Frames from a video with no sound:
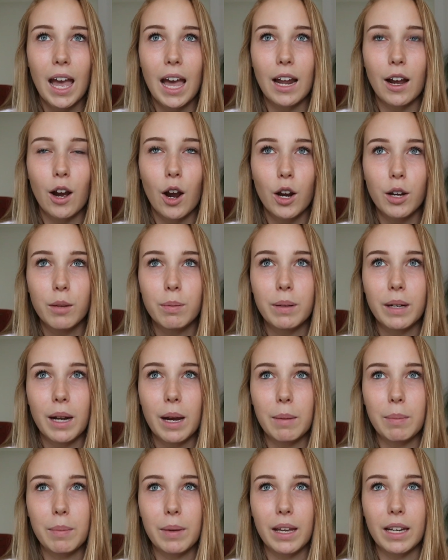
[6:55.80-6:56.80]
And I open
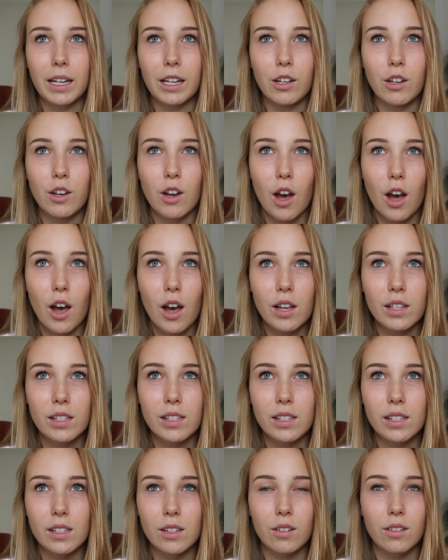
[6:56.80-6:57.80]
up, and a
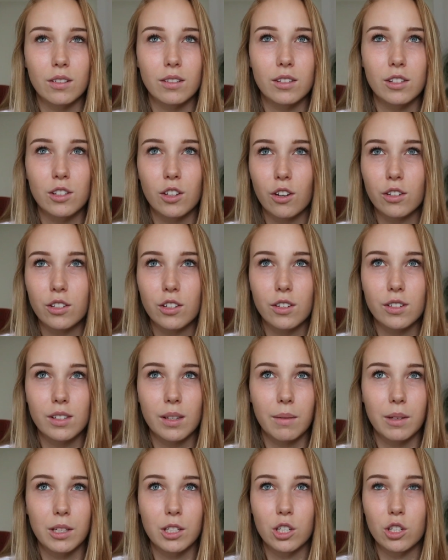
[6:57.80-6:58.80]
nurse or a doctor or
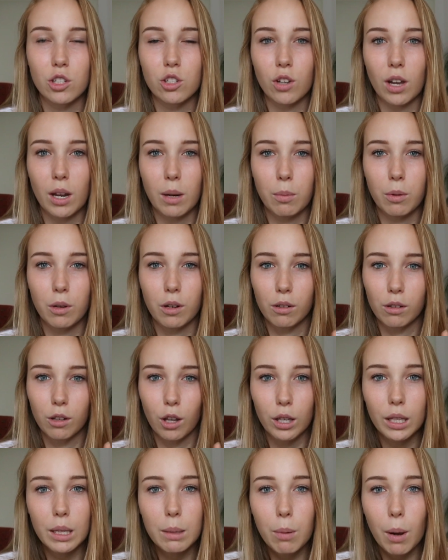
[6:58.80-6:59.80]
something, she's trying to put a
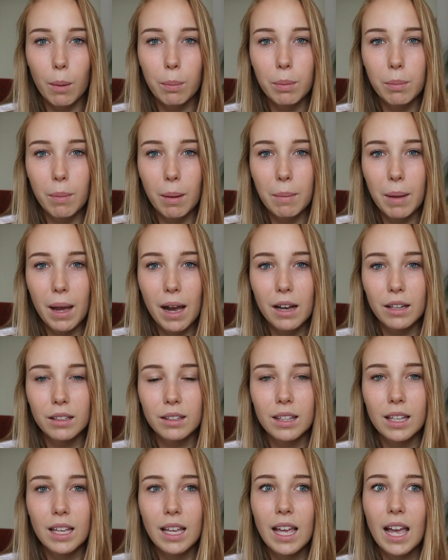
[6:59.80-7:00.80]
lollipop in my mouth.
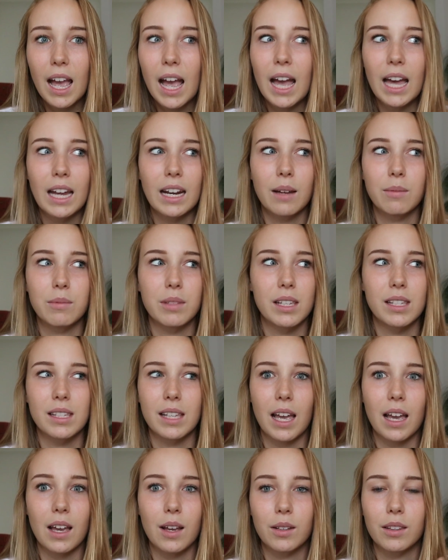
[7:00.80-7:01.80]
And I'm just
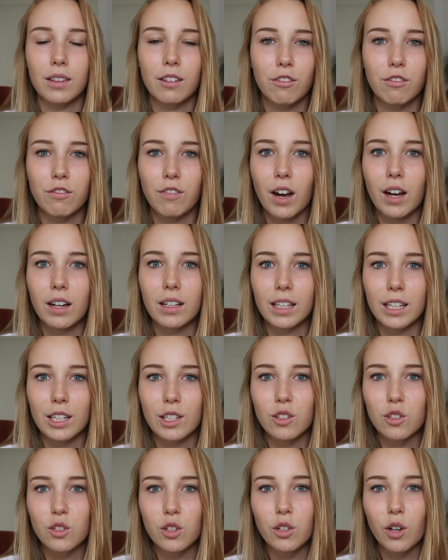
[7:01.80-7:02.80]
like, the fuck? Like,
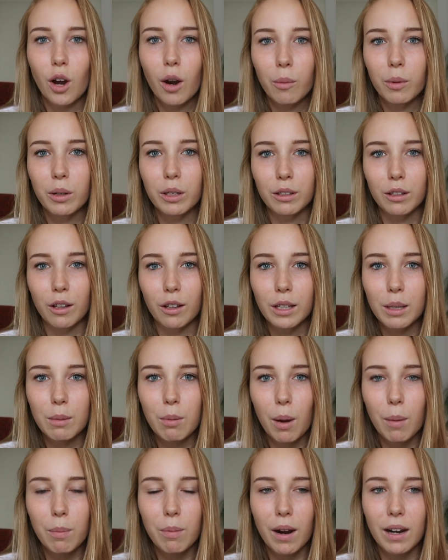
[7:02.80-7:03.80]
I do not want a
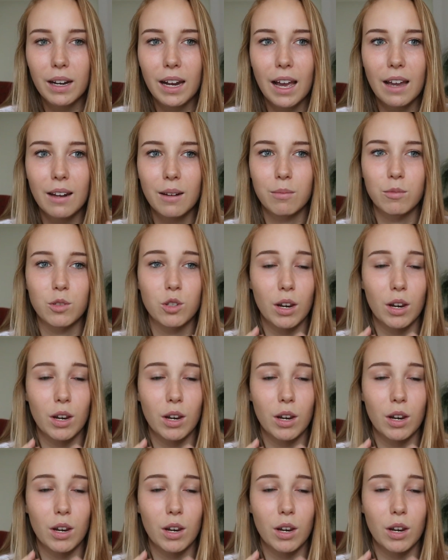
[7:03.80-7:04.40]
lollipop right now. And I'm